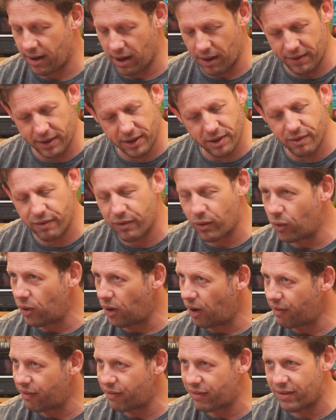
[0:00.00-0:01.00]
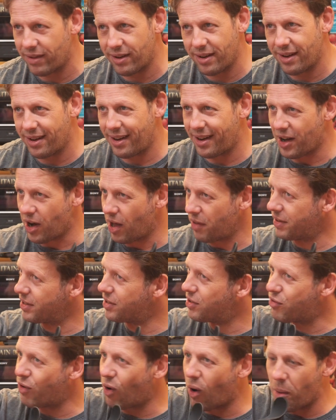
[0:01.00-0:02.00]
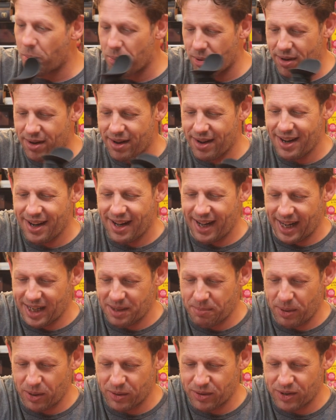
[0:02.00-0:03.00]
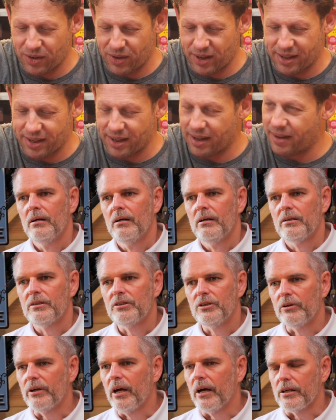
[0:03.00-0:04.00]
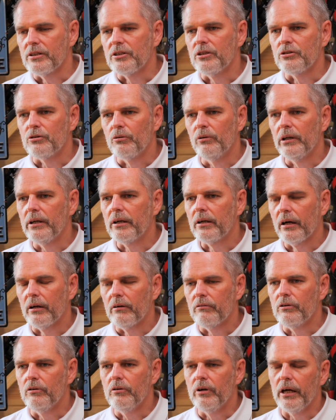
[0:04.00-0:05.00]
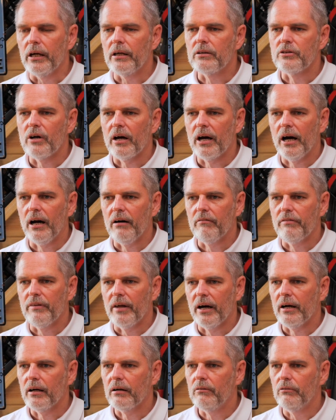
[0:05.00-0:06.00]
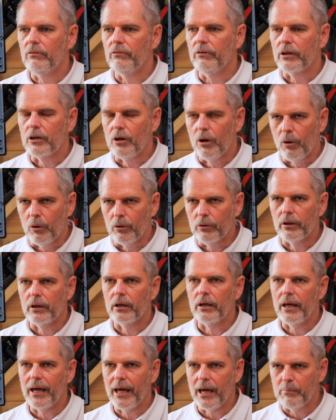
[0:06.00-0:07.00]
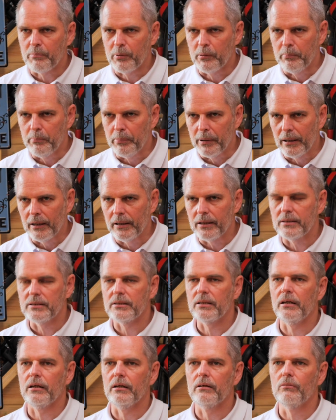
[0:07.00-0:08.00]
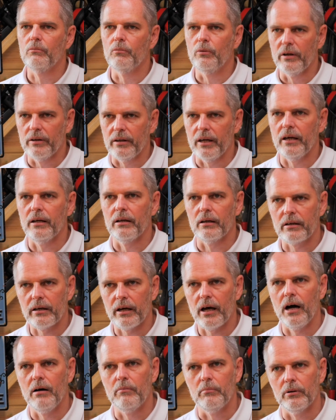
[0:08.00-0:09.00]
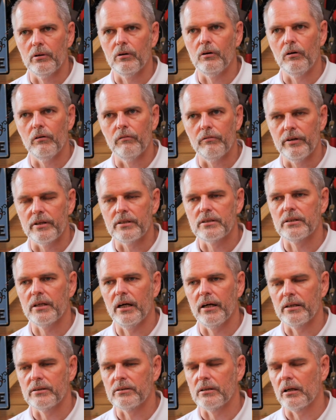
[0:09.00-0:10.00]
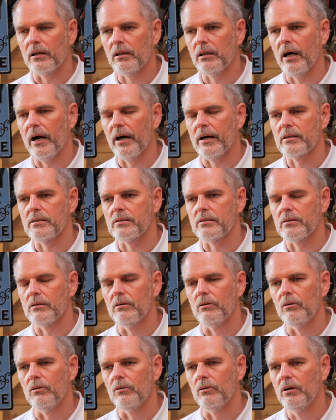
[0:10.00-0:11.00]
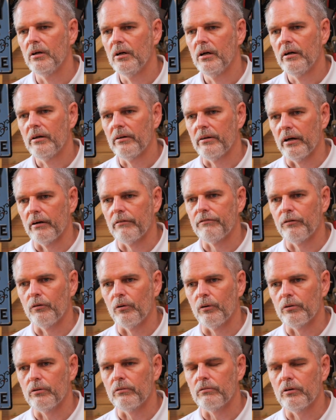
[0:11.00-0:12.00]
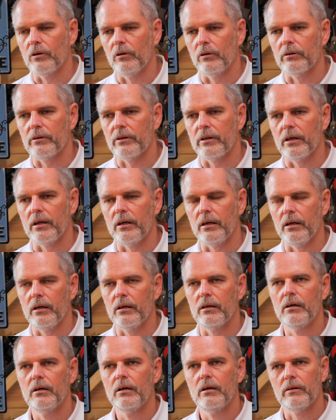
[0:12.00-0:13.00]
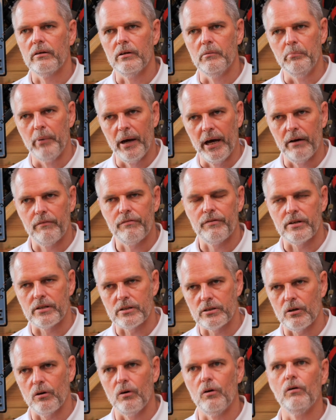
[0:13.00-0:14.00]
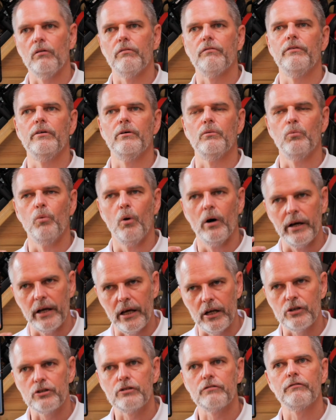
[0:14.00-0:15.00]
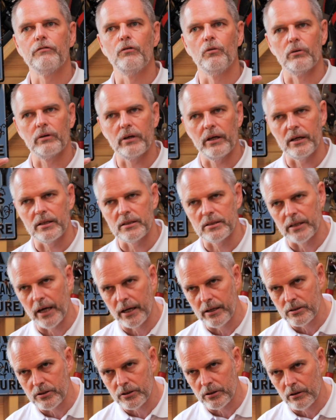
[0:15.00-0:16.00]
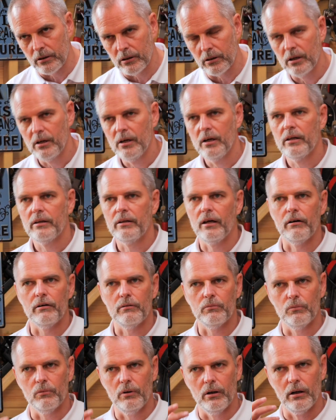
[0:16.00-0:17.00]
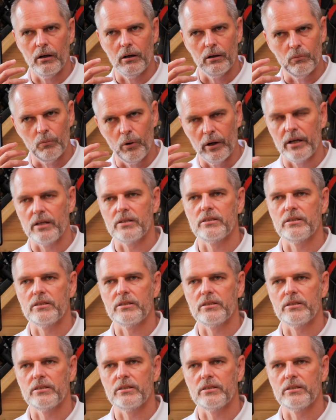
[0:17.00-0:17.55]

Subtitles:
Nothing to fall off, nothing to drop. It's built straight So yes, it's really kind of unique to have that recording capability within a camera of this size and class. So therefore you've got the benefits of the 1-inch 4K sensor, that 1-inch